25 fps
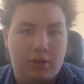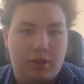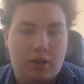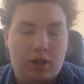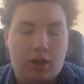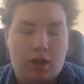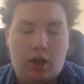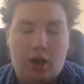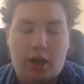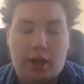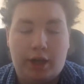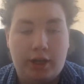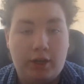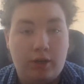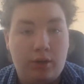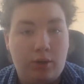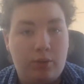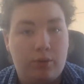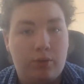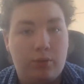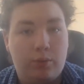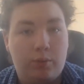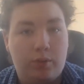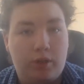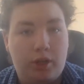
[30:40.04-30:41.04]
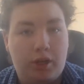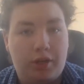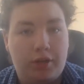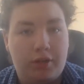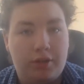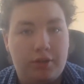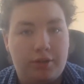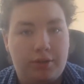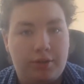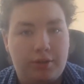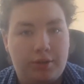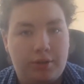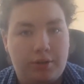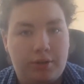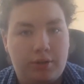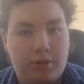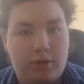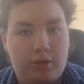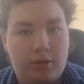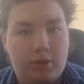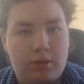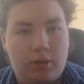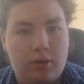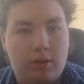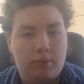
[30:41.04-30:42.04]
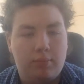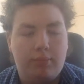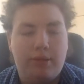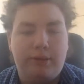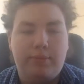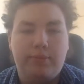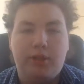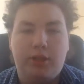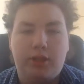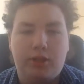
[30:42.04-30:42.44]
I could do that. Maybe